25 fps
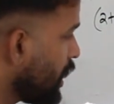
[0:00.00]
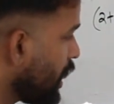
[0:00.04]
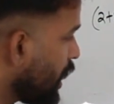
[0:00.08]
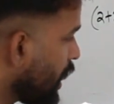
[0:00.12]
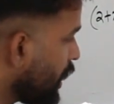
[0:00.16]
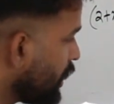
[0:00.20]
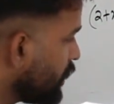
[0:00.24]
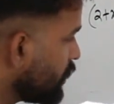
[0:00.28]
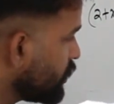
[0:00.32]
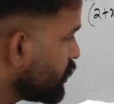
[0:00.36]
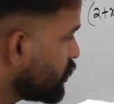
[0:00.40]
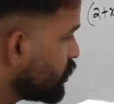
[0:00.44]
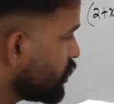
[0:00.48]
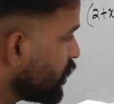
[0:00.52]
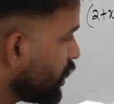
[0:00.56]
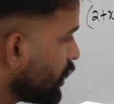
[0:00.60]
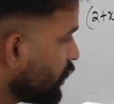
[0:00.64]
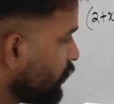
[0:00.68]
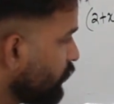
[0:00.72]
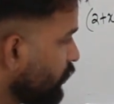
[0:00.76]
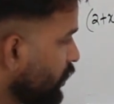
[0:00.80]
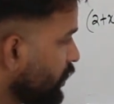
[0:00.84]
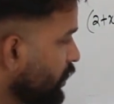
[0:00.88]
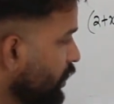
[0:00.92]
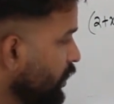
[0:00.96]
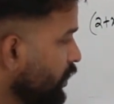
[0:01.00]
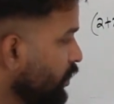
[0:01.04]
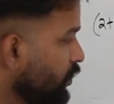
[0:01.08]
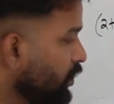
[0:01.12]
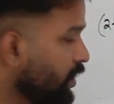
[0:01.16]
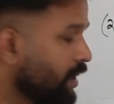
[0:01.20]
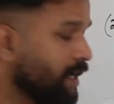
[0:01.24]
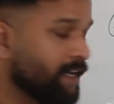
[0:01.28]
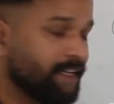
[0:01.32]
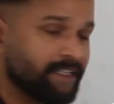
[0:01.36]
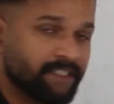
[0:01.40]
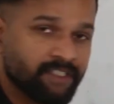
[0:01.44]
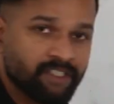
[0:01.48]
and check whether you
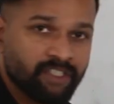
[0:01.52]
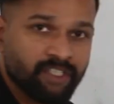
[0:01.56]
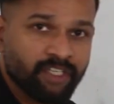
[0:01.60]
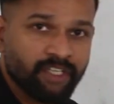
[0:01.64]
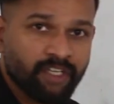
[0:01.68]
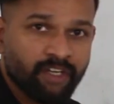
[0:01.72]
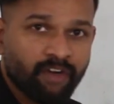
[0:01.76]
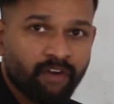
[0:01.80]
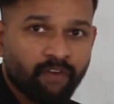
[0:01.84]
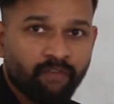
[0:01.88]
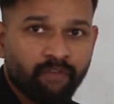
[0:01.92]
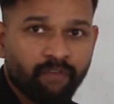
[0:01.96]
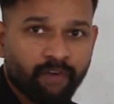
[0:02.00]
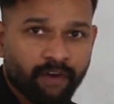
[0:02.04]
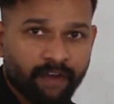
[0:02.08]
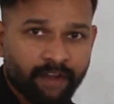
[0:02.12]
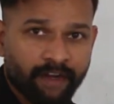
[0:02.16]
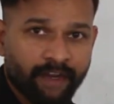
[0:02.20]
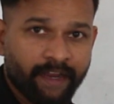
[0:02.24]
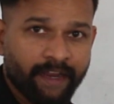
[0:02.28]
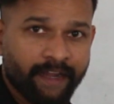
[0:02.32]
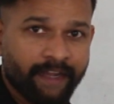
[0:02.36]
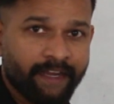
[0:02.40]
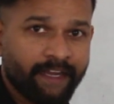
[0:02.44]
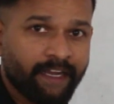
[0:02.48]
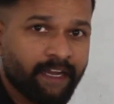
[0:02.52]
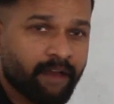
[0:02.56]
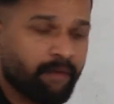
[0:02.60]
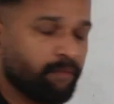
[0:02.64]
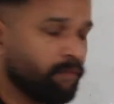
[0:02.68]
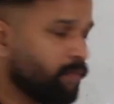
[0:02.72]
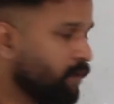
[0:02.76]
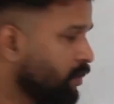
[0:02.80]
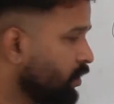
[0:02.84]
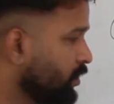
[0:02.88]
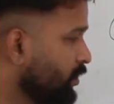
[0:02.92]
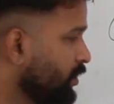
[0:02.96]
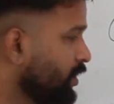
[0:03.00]
get 0 for any
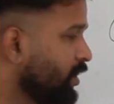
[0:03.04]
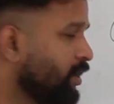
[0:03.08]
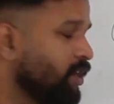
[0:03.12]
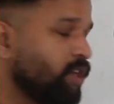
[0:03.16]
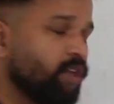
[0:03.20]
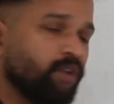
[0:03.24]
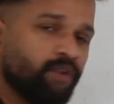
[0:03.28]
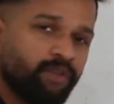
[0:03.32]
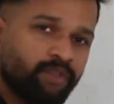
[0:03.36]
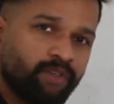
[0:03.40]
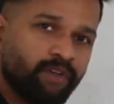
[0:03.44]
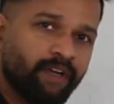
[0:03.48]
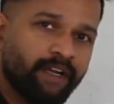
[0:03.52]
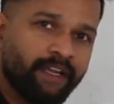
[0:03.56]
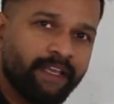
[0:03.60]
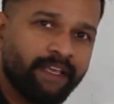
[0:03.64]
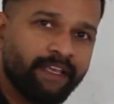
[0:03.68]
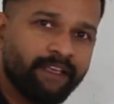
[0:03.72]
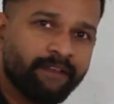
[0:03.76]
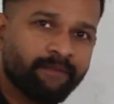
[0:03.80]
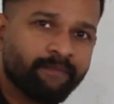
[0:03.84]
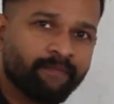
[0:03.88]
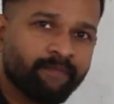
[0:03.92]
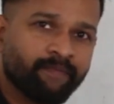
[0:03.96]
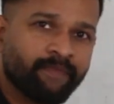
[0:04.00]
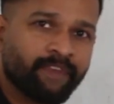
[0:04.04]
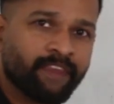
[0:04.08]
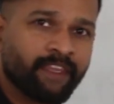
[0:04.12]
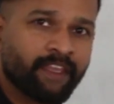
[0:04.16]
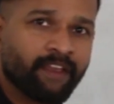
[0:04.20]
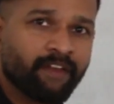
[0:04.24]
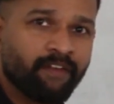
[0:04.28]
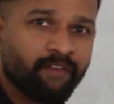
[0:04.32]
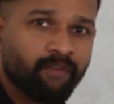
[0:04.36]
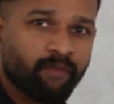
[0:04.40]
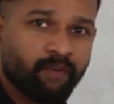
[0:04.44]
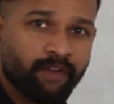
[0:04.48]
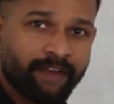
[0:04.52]
number. Usually
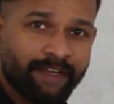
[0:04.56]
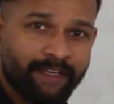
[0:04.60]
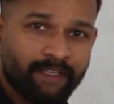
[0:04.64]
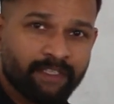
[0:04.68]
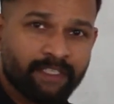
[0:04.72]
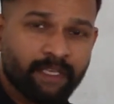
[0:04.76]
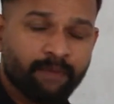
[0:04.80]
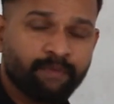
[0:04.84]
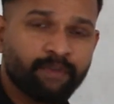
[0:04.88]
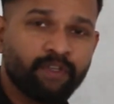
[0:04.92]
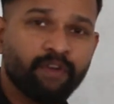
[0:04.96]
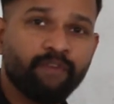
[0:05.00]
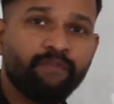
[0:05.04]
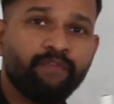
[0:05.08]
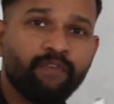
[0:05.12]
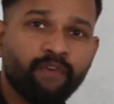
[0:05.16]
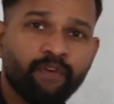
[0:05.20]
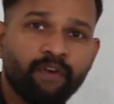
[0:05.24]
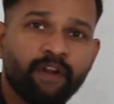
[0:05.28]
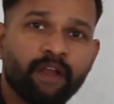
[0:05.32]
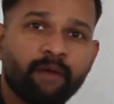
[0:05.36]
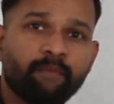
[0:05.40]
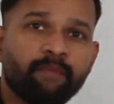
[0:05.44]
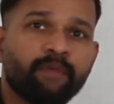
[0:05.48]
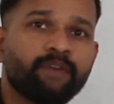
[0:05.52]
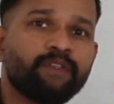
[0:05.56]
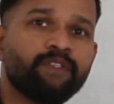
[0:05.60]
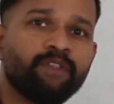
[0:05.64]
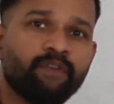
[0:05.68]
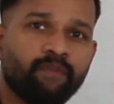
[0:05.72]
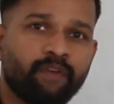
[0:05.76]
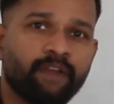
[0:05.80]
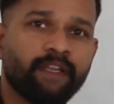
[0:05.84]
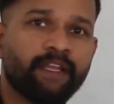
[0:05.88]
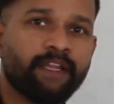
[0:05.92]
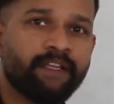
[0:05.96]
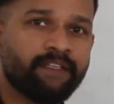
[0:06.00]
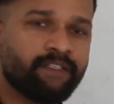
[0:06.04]
when you substitute few numbers you
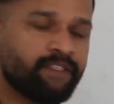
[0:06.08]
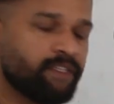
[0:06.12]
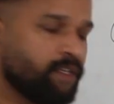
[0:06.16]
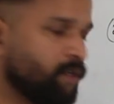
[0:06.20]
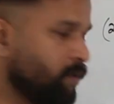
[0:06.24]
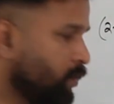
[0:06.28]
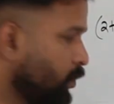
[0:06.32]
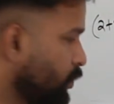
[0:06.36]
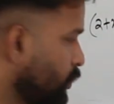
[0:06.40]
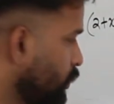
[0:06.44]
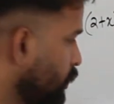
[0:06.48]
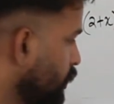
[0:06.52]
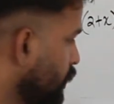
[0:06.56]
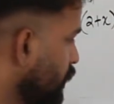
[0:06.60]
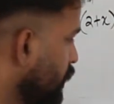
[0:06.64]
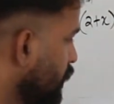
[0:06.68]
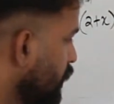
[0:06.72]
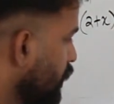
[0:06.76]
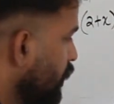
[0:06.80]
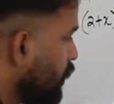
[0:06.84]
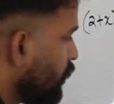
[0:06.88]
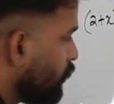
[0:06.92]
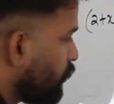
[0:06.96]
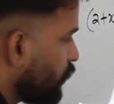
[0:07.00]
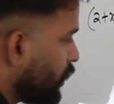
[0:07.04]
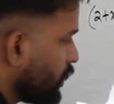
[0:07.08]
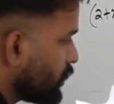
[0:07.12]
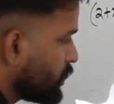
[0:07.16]
will get 0. For